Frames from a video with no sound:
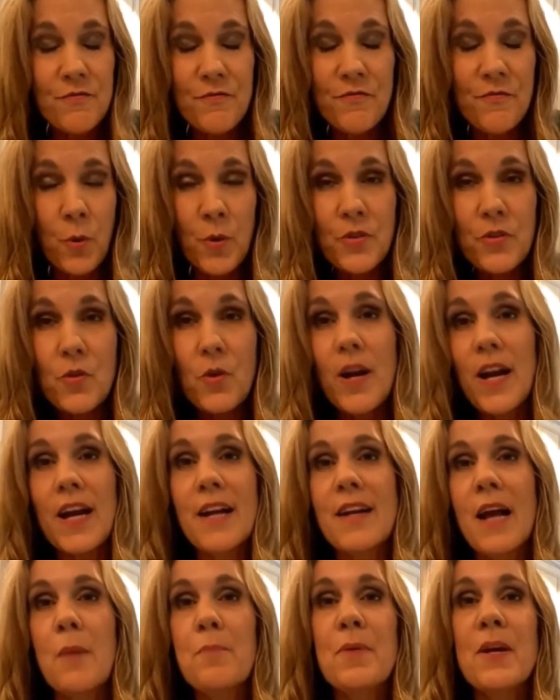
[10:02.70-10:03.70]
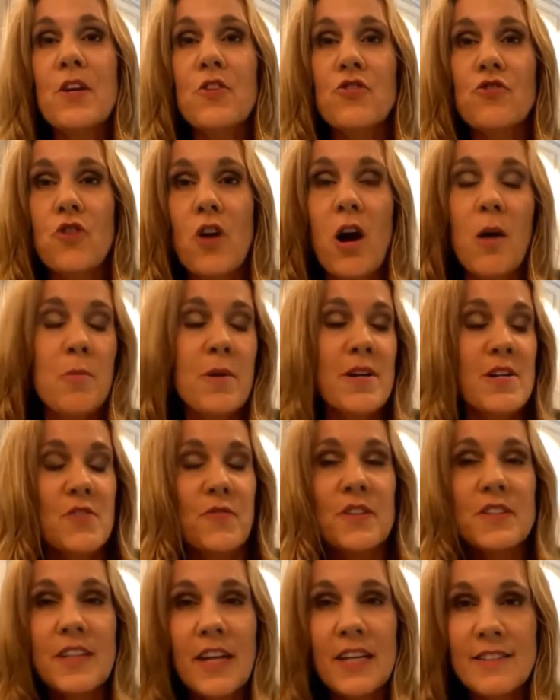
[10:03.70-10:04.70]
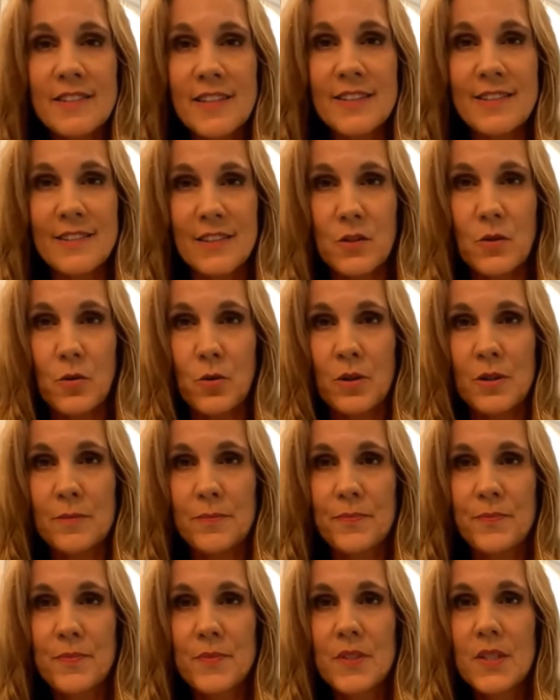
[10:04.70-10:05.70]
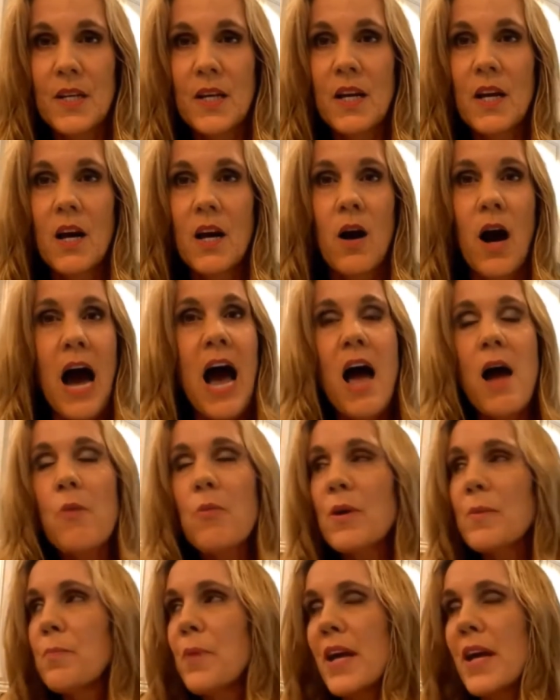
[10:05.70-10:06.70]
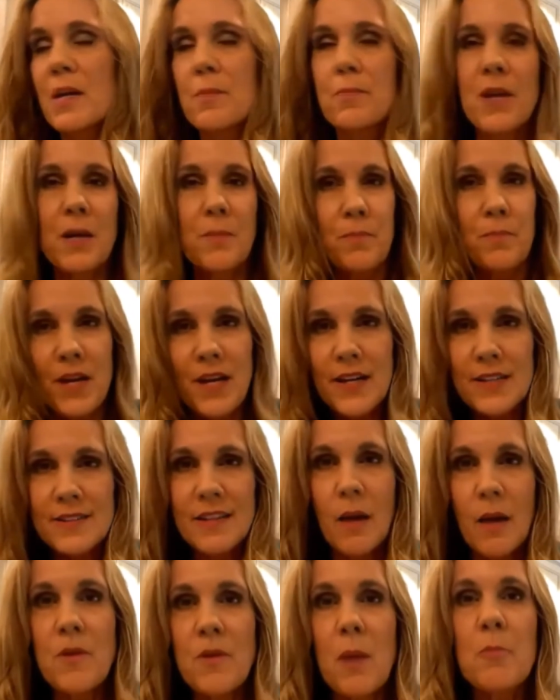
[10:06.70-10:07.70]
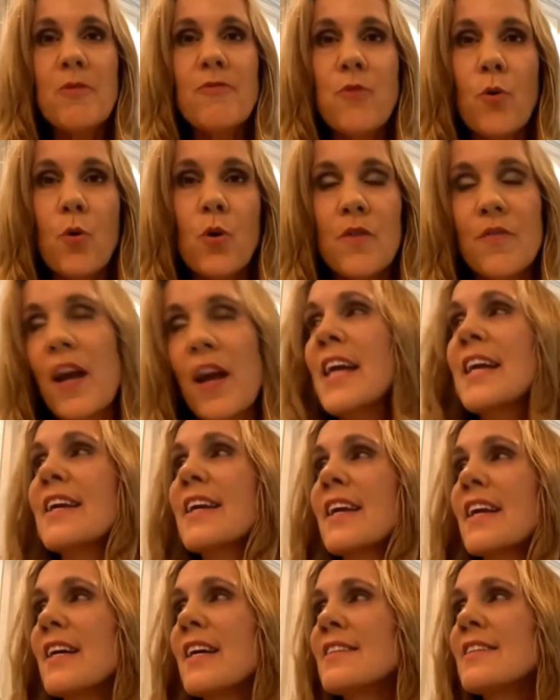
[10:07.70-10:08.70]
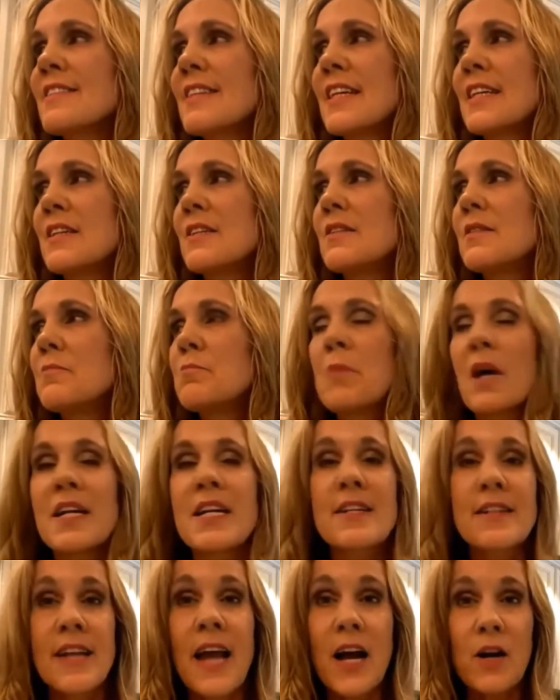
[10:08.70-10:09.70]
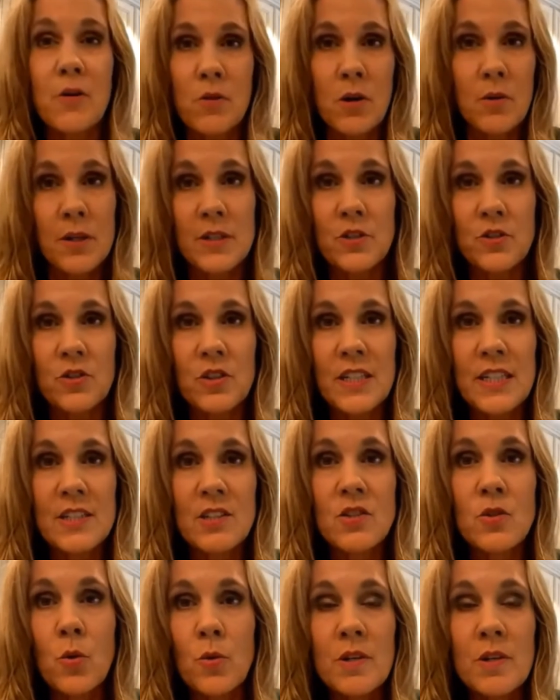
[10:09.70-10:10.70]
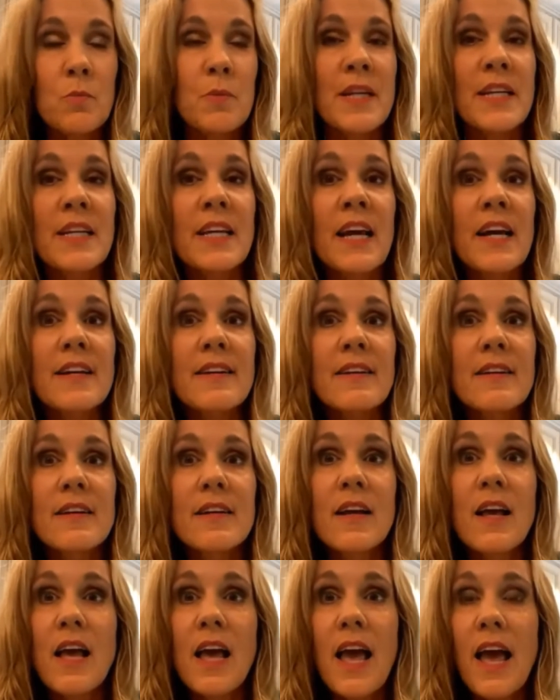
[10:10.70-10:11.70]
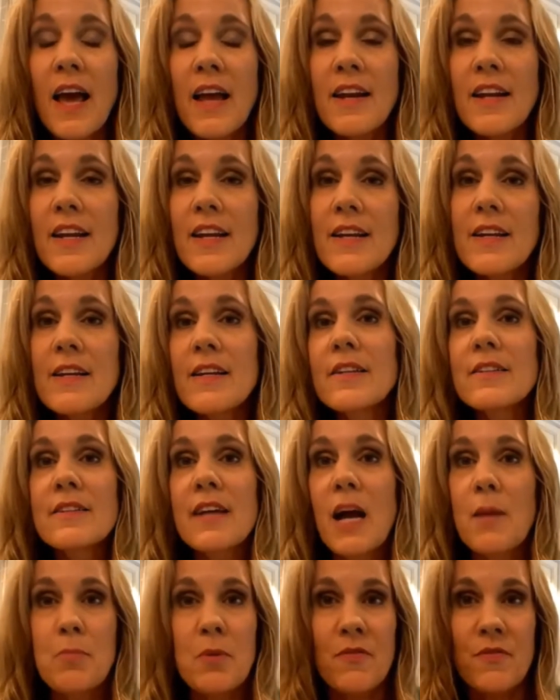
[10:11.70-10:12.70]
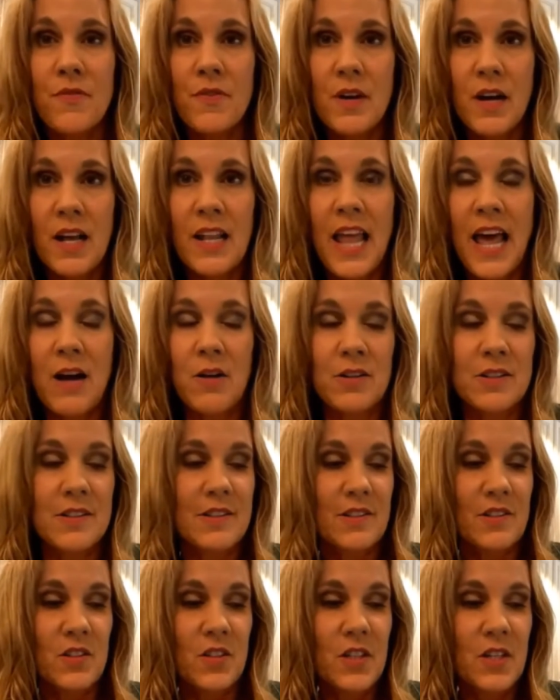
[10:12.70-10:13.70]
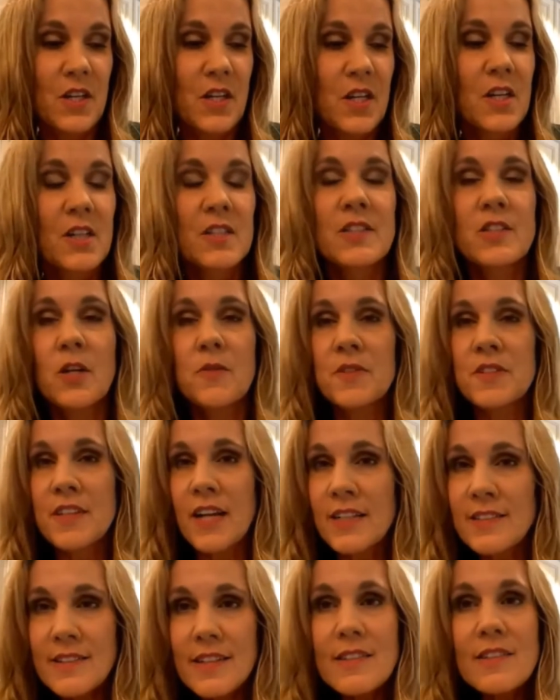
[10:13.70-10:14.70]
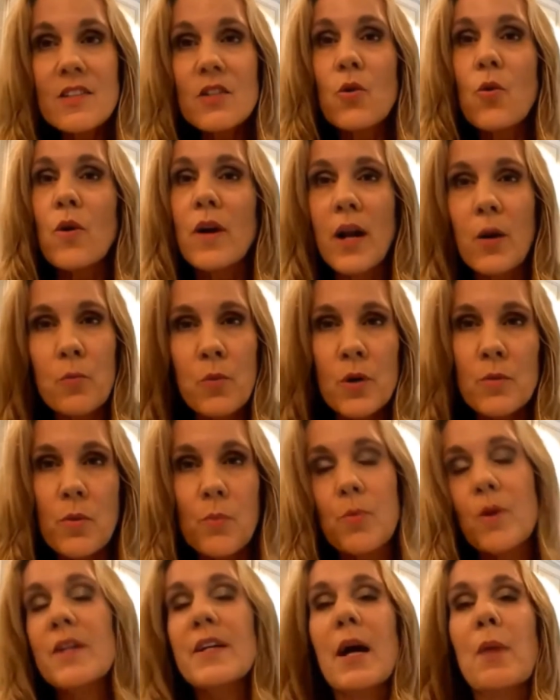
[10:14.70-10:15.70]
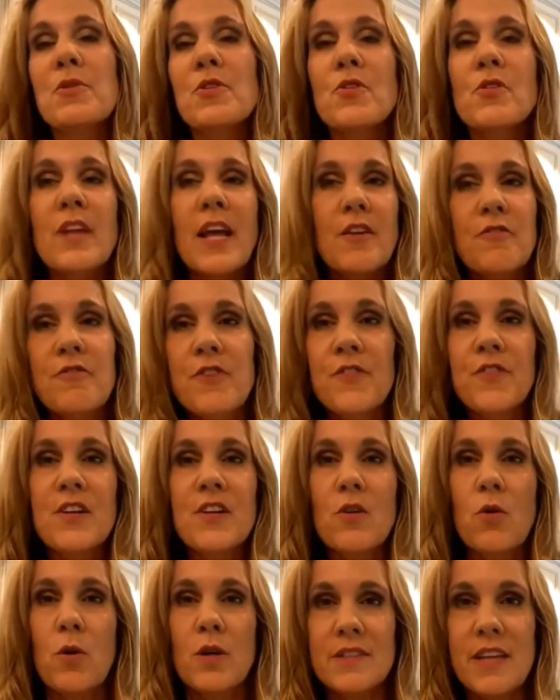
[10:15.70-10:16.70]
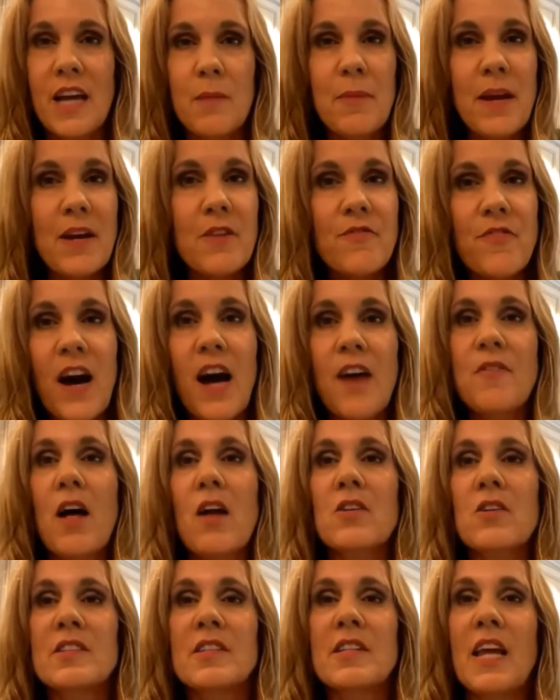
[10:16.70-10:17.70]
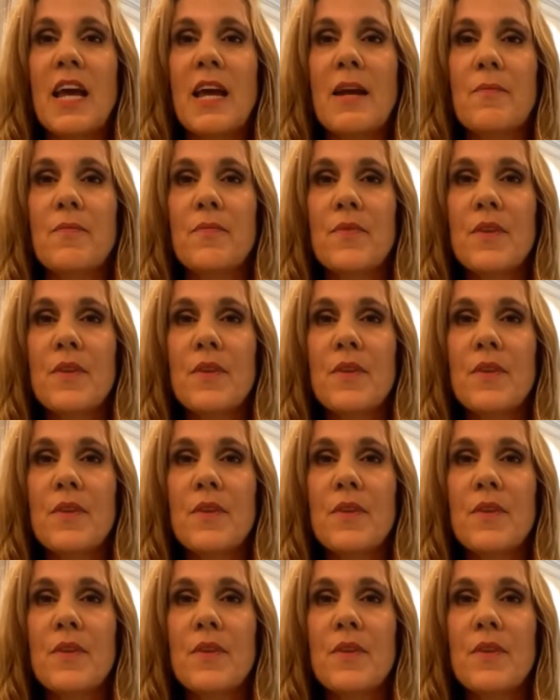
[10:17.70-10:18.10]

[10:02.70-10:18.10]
fourth grade, I picked strawberries for 10 cents a quart. I would pick, because I'm number four of eight kids, and money did not grow on trees, nor did we get any type of allowance. So for 10 cents a quart, I'd work, I would do like 50 quarts, I'd make $5 a day.